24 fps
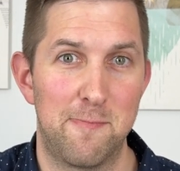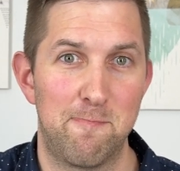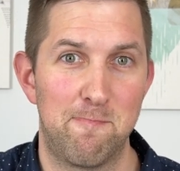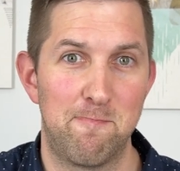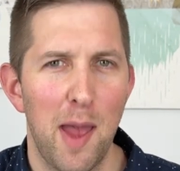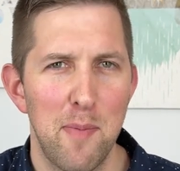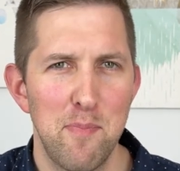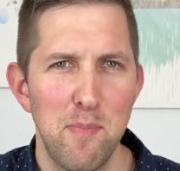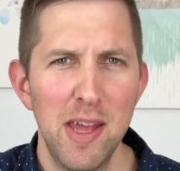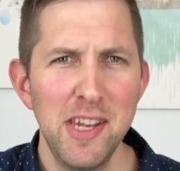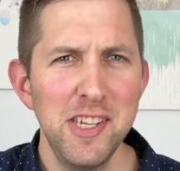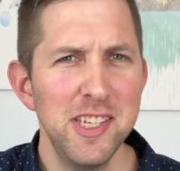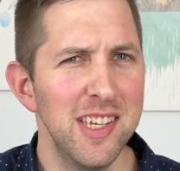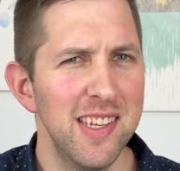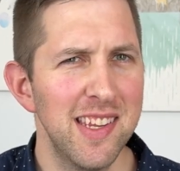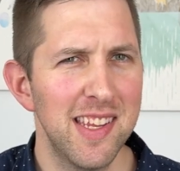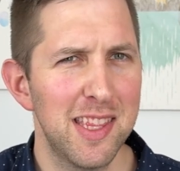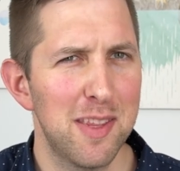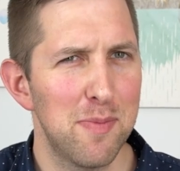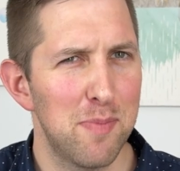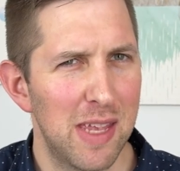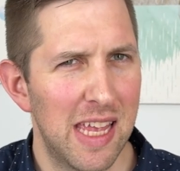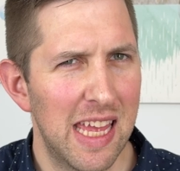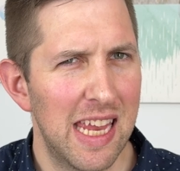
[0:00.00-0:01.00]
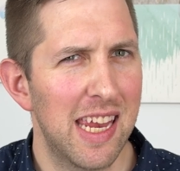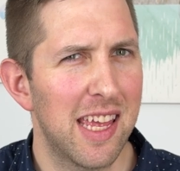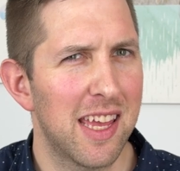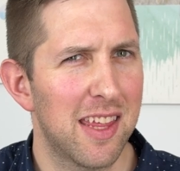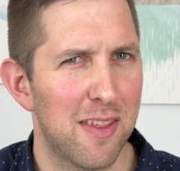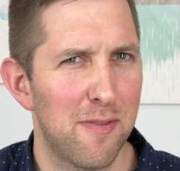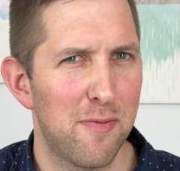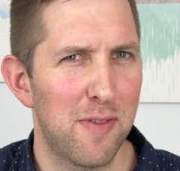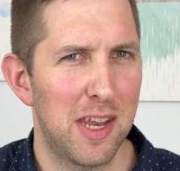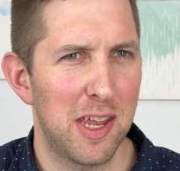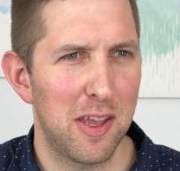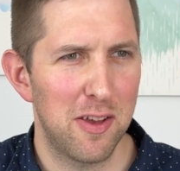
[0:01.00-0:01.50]
I mentioned at the beginning of
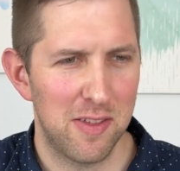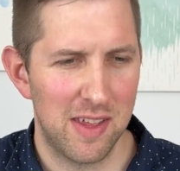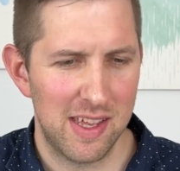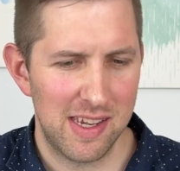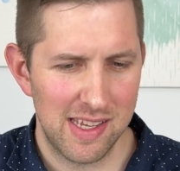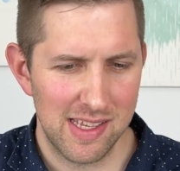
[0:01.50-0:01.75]
the video that